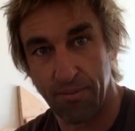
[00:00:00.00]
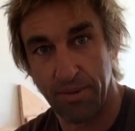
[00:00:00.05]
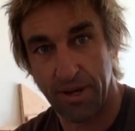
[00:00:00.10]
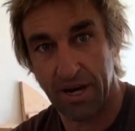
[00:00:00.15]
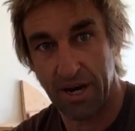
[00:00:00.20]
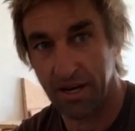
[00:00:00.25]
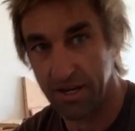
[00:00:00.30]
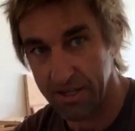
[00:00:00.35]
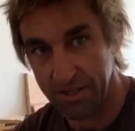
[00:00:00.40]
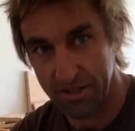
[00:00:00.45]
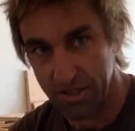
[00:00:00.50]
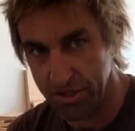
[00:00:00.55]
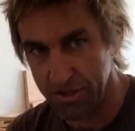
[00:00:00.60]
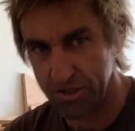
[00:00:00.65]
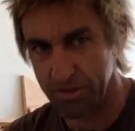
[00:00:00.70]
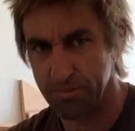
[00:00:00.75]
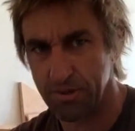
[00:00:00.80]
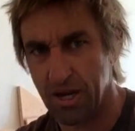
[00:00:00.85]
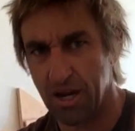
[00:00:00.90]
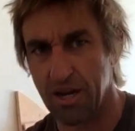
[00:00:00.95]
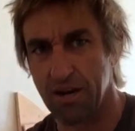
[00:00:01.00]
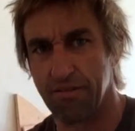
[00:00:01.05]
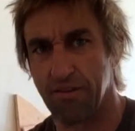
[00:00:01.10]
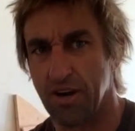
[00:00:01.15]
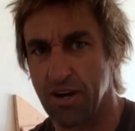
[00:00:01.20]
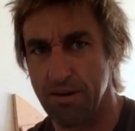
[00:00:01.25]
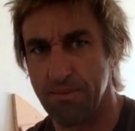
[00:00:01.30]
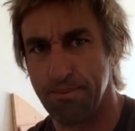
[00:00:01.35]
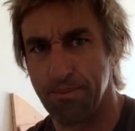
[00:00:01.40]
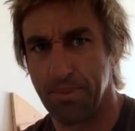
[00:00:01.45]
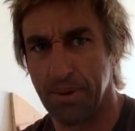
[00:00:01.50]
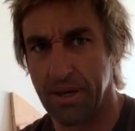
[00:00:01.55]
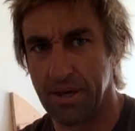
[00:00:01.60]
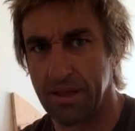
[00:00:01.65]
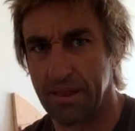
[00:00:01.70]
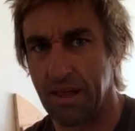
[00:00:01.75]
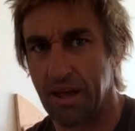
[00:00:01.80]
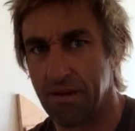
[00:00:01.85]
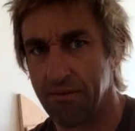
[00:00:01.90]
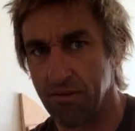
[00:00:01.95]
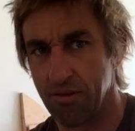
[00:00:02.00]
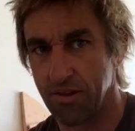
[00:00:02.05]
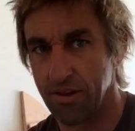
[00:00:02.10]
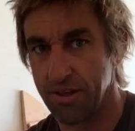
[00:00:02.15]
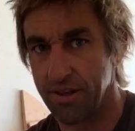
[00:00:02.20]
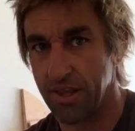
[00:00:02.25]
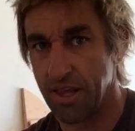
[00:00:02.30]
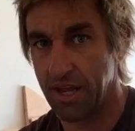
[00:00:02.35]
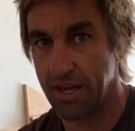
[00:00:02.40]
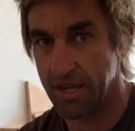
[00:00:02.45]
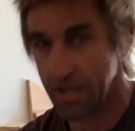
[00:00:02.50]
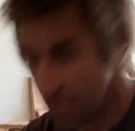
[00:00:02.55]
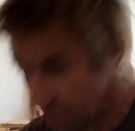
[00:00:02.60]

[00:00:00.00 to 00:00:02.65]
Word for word: man, I use them kind of on a big level and like